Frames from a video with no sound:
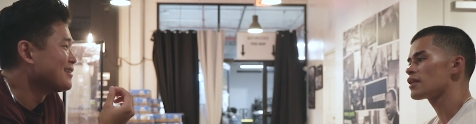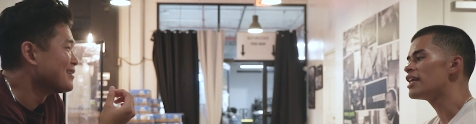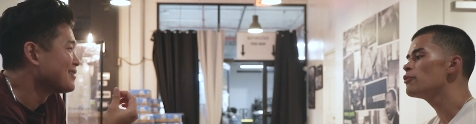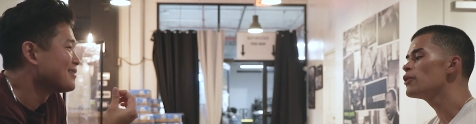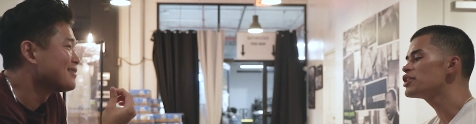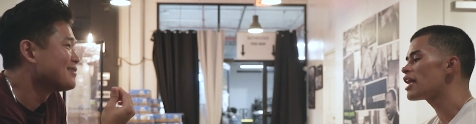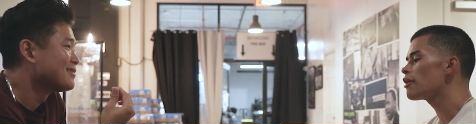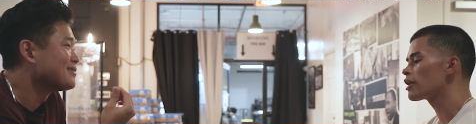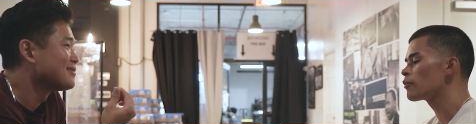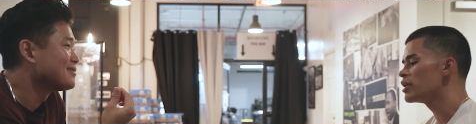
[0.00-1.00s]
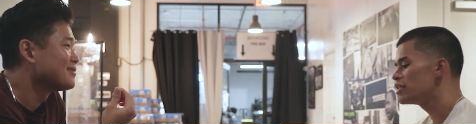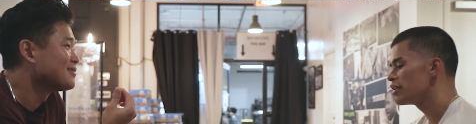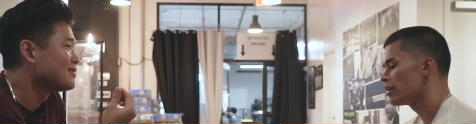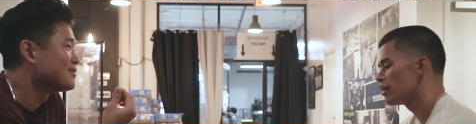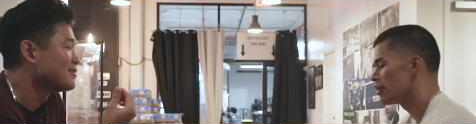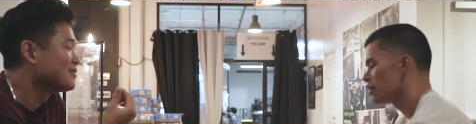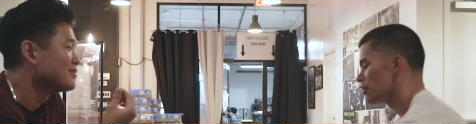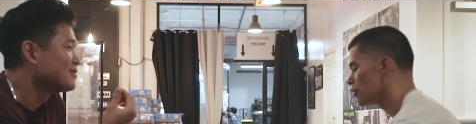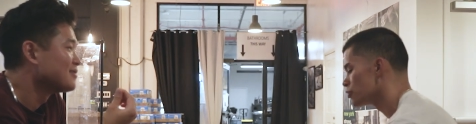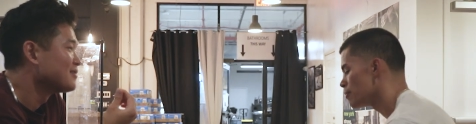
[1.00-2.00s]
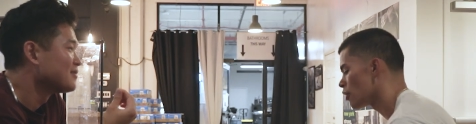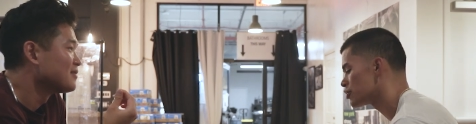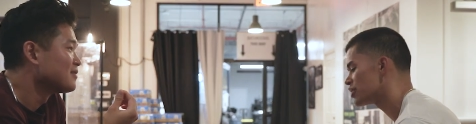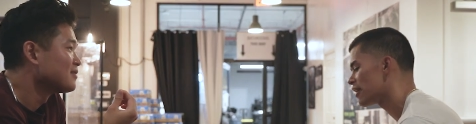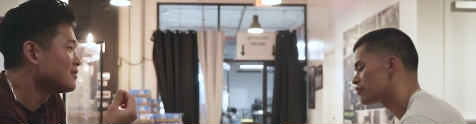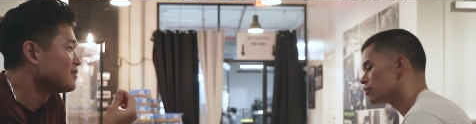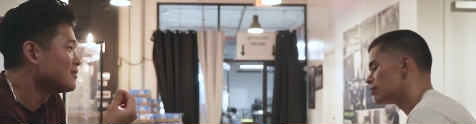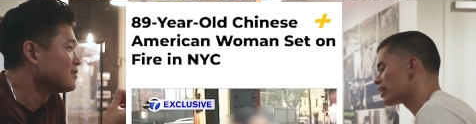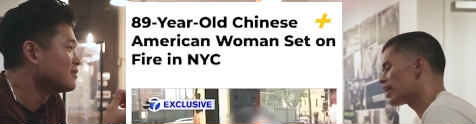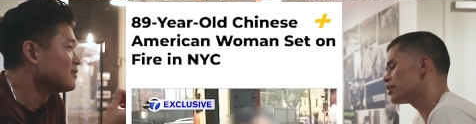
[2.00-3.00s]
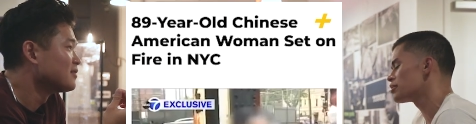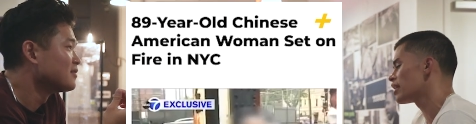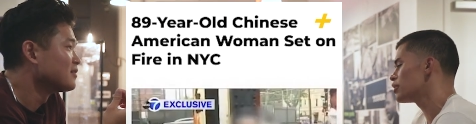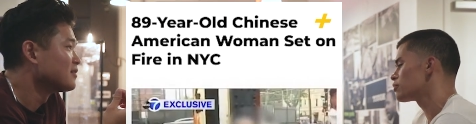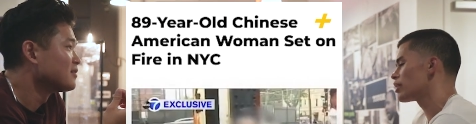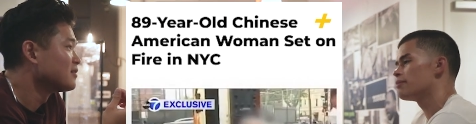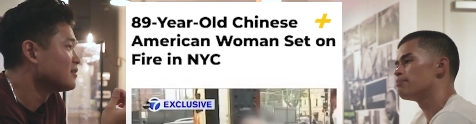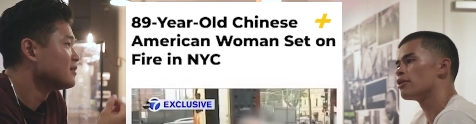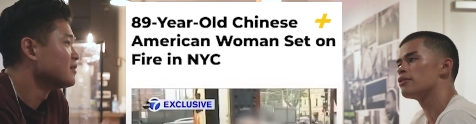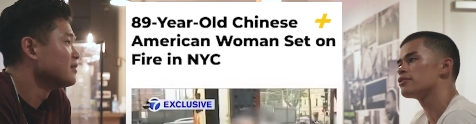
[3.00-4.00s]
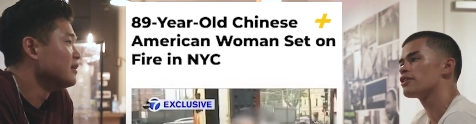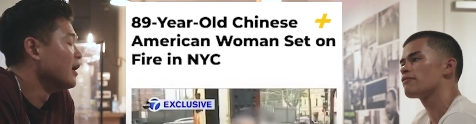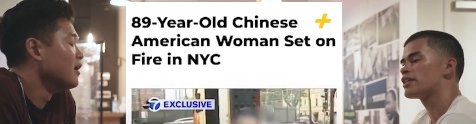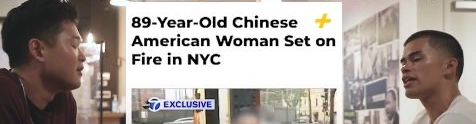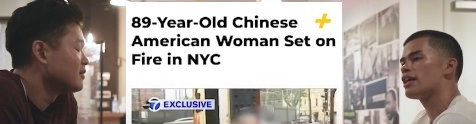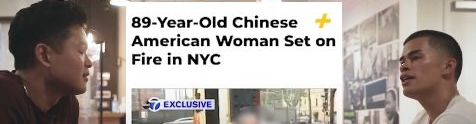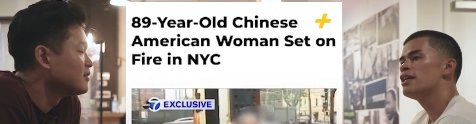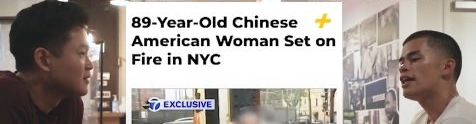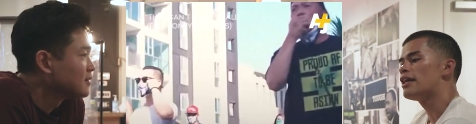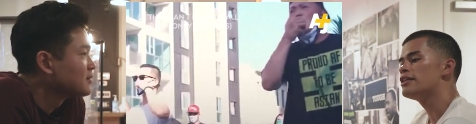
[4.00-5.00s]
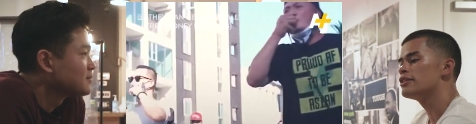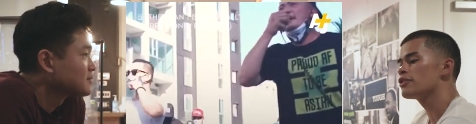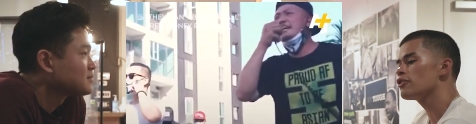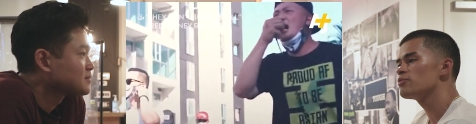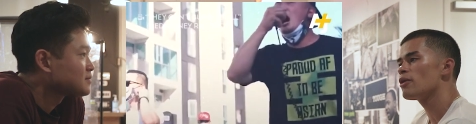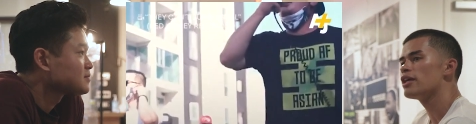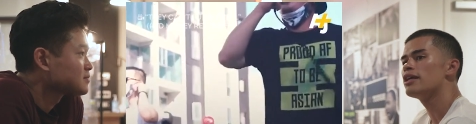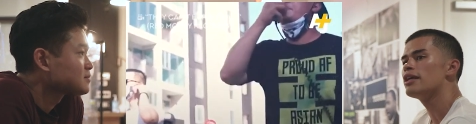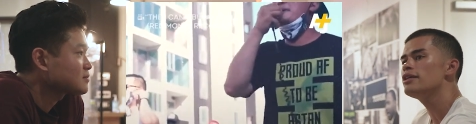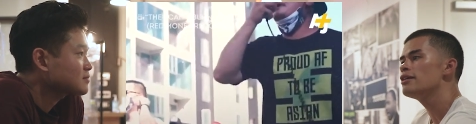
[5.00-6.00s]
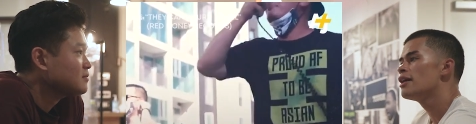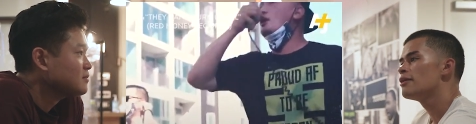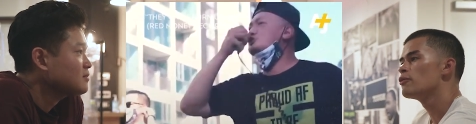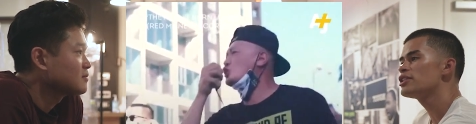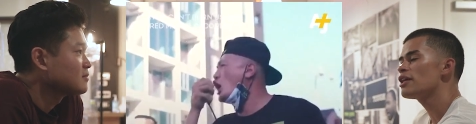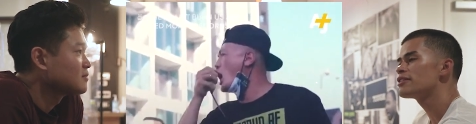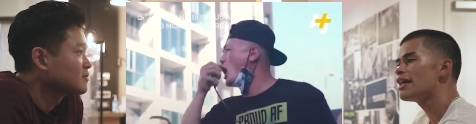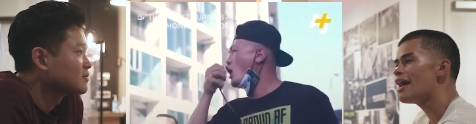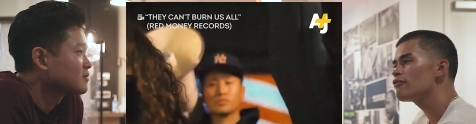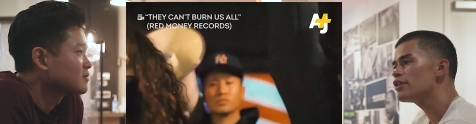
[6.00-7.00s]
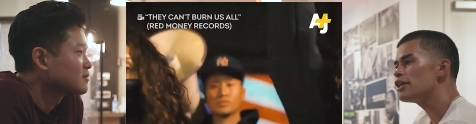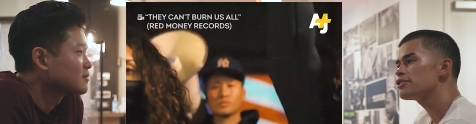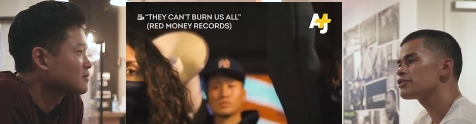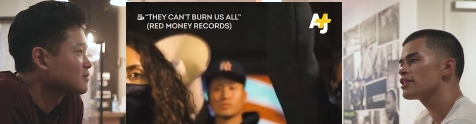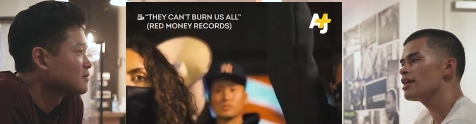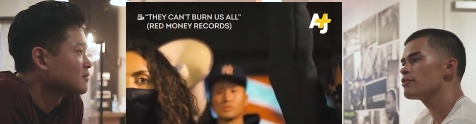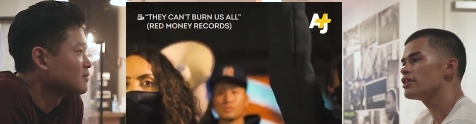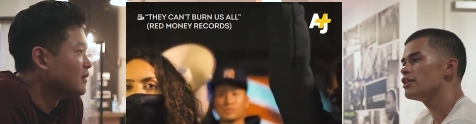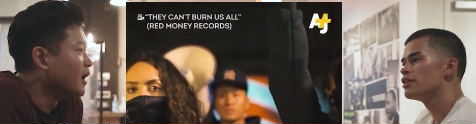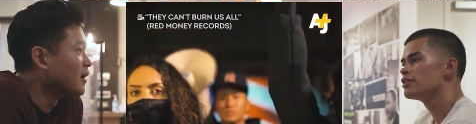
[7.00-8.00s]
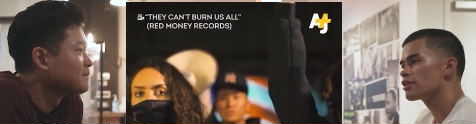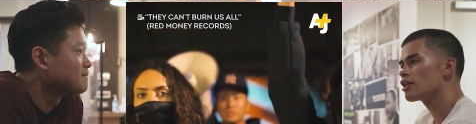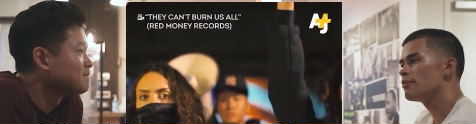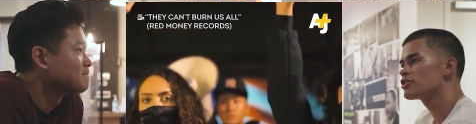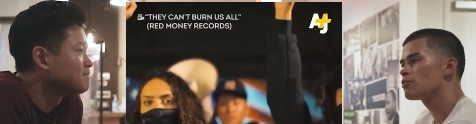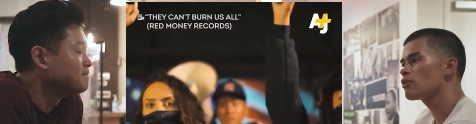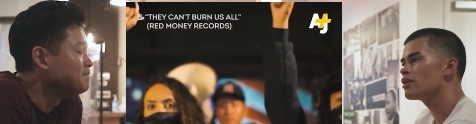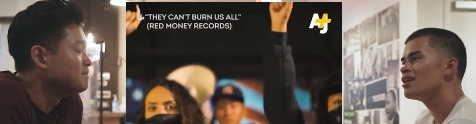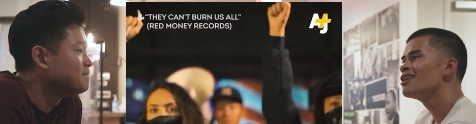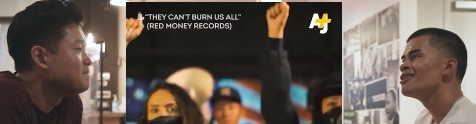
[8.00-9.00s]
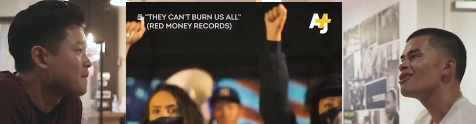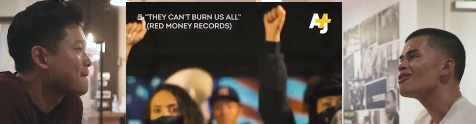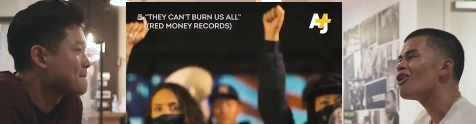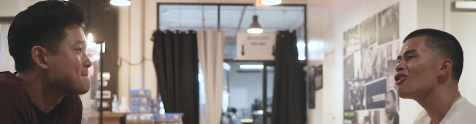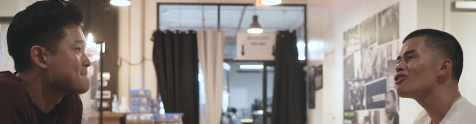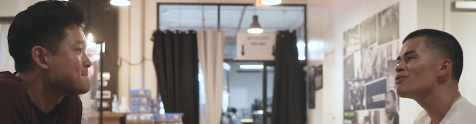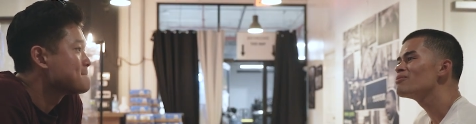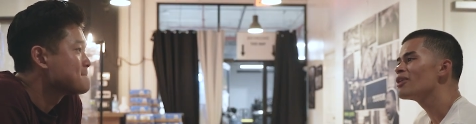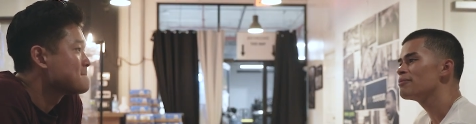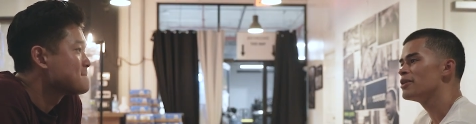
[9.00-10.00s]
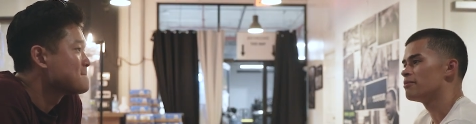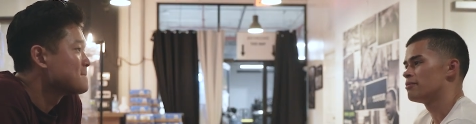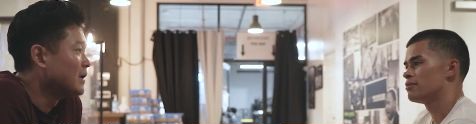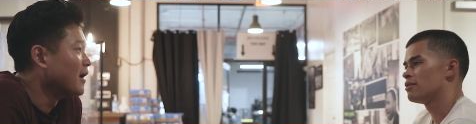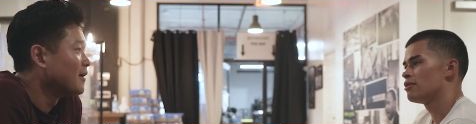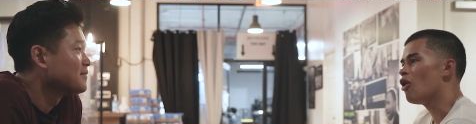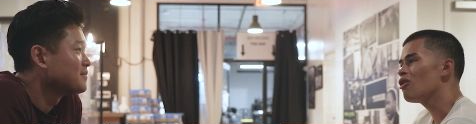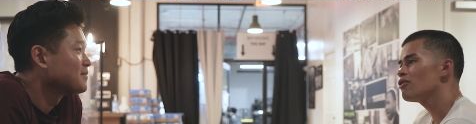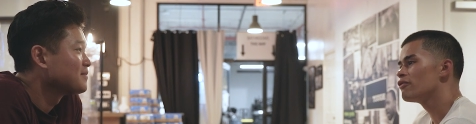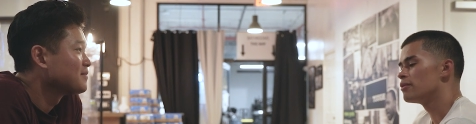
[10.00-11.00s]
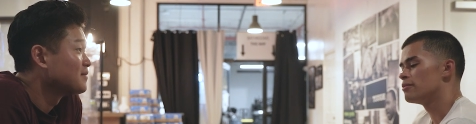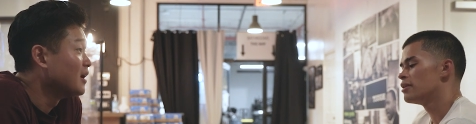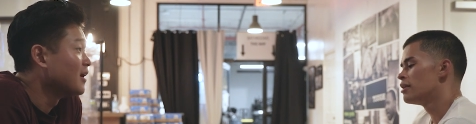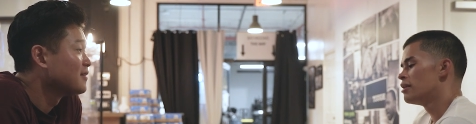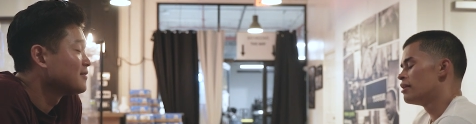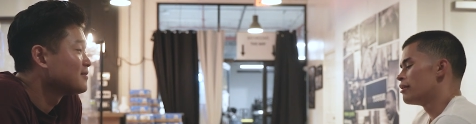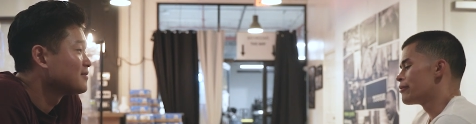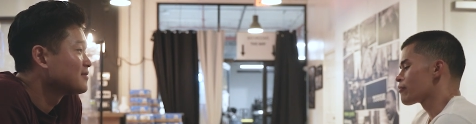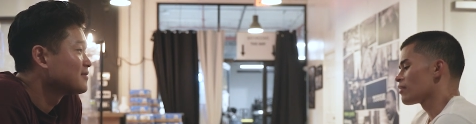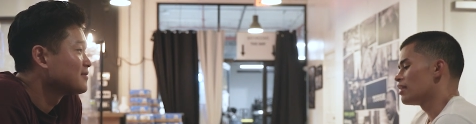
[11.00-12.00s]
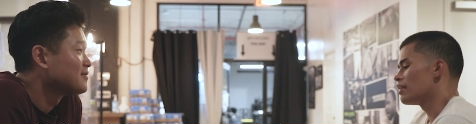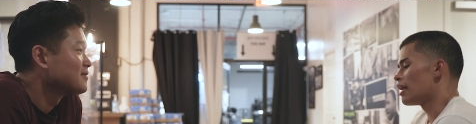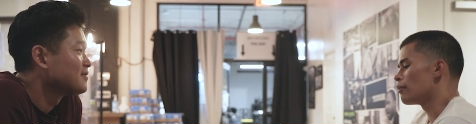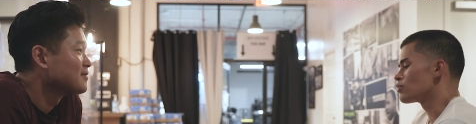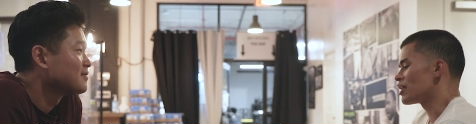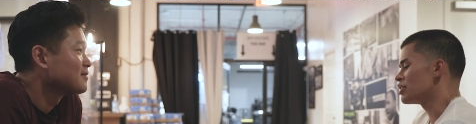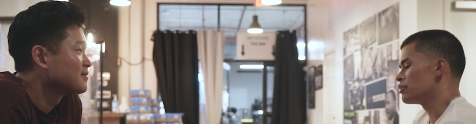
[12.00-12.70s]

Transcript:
Speaker 1: And he reached out like when he did the those marches after like Asian ladies were getting burned and stuff yeah. like that. He did all these mar- he, he, reached out to every Asian celebrity yeah. to come and support it. Mm-hmm. All of them dubbed him. Yeah. All of them. Yeah. I was watching